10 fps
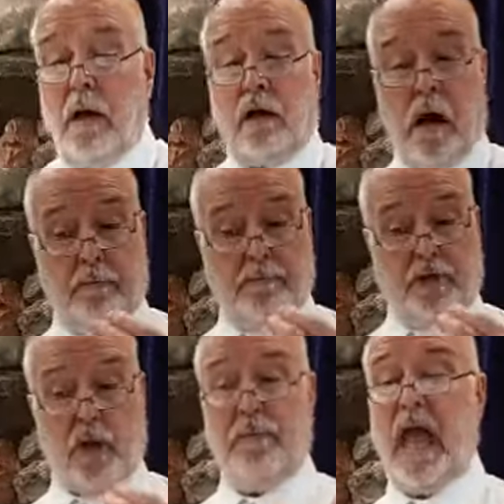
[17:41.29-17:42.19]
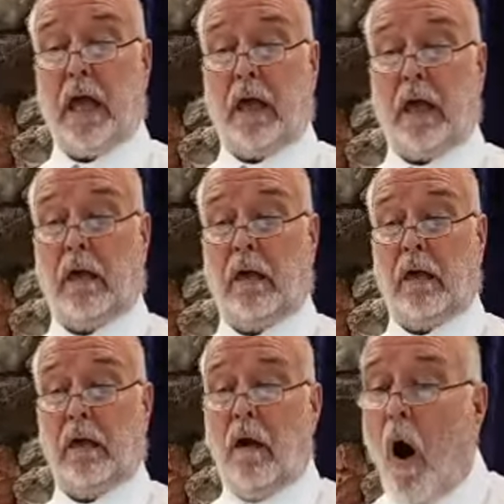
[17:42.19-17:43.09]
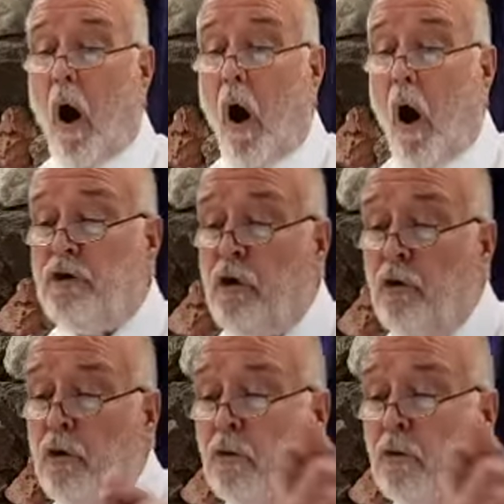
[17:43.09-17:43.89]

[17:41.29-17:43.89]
Come to me, all you who